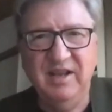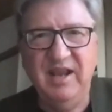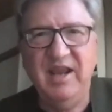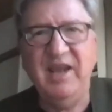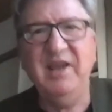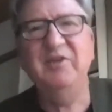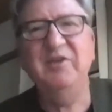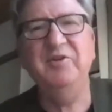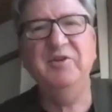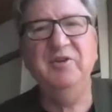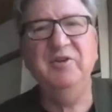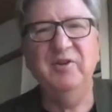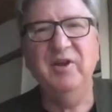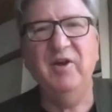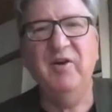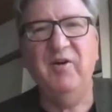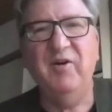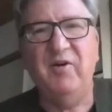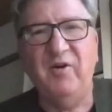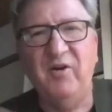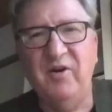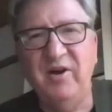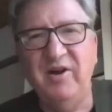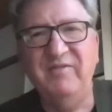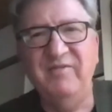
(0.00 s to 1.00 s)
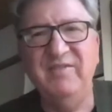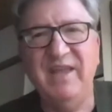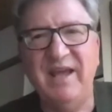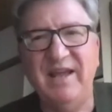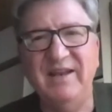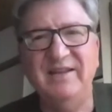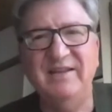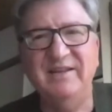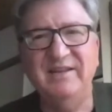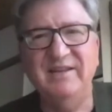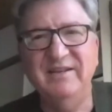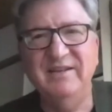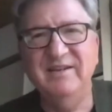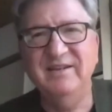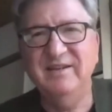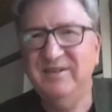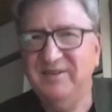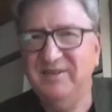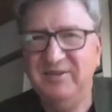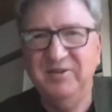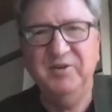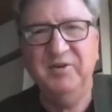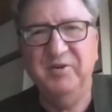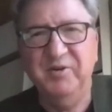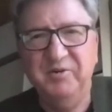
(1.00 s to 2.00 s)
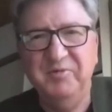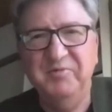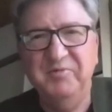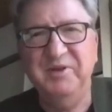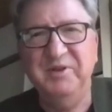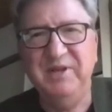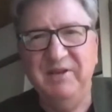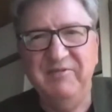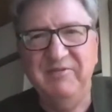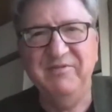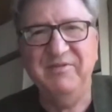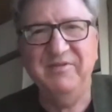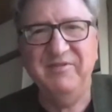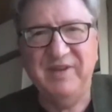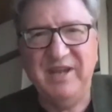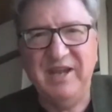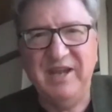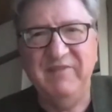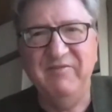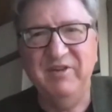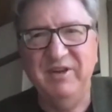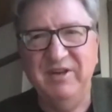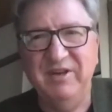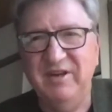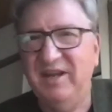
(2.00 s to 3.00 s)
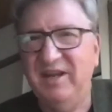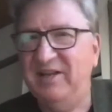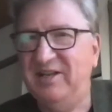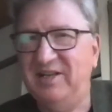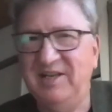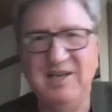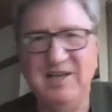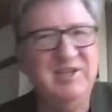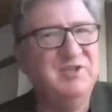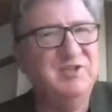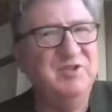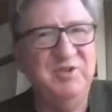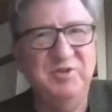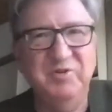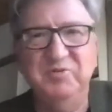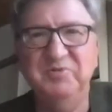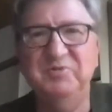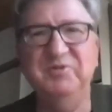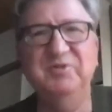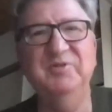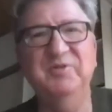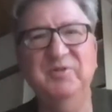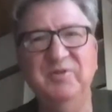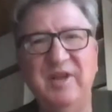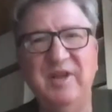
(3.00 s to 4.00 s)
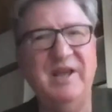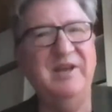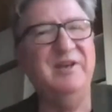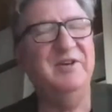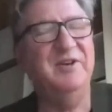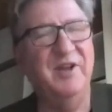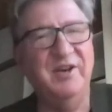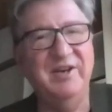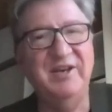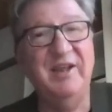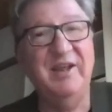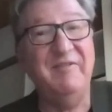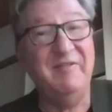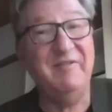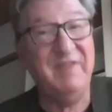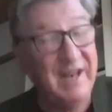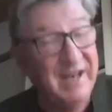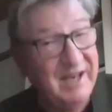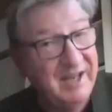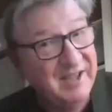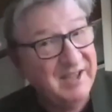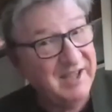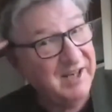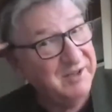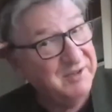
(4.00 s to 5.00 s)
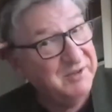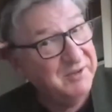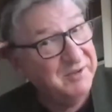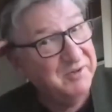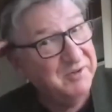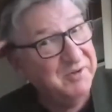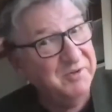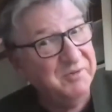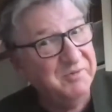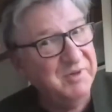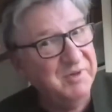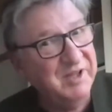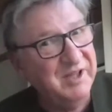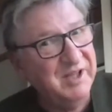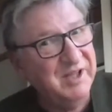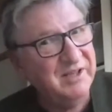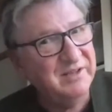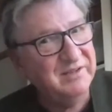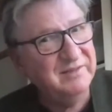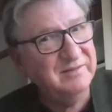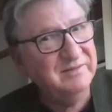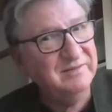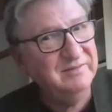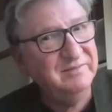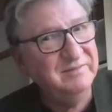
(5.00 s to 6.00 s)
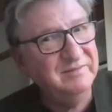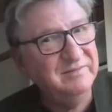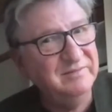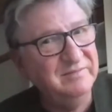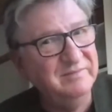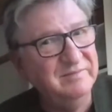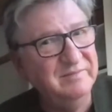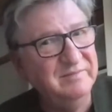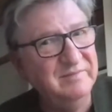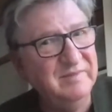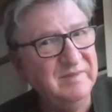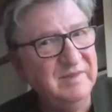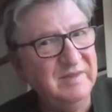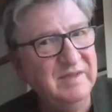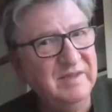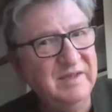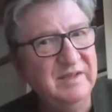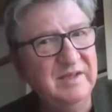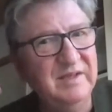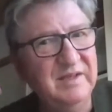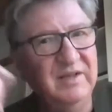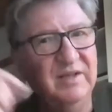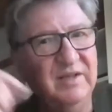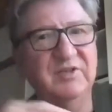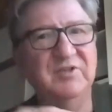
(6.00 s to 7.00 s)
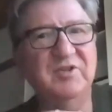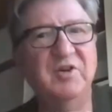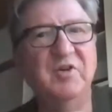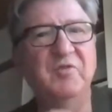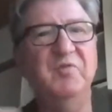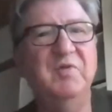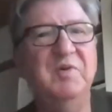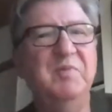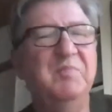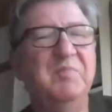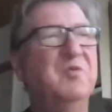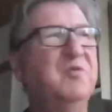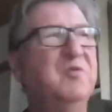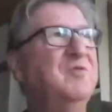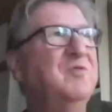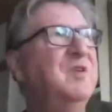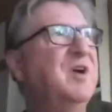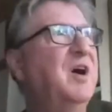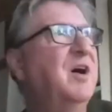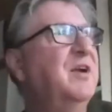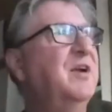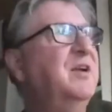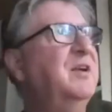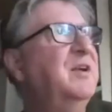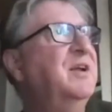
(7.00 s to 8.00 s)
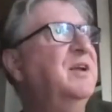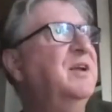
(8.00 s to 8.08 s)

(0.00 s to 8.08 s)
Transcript: And all of that, you know, we have forgiven. At least you had not had anything to do with it. So we moved on.